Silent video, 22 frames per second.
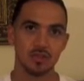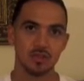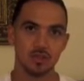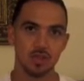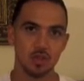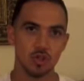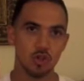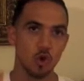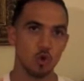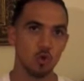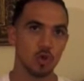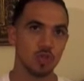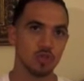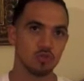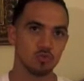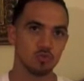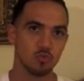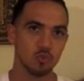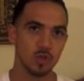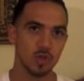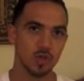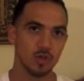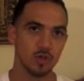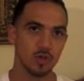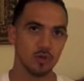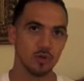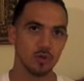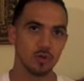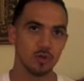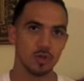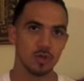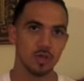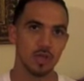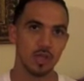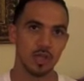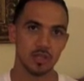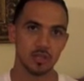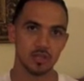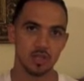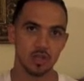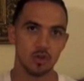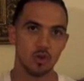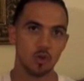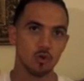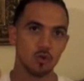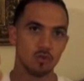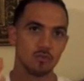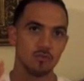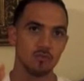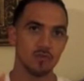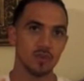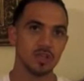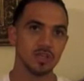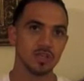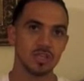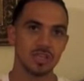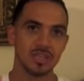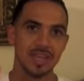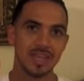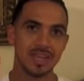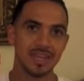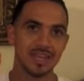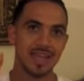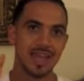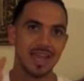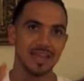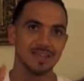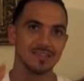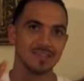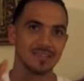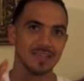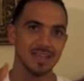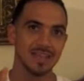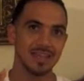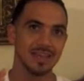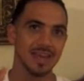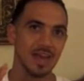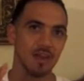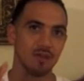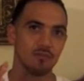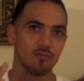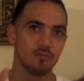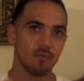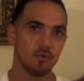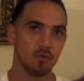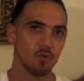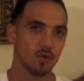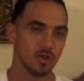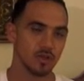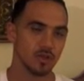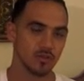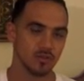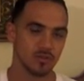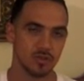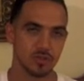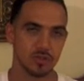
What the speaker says: to know His will and to know the vision that He has laid out for us.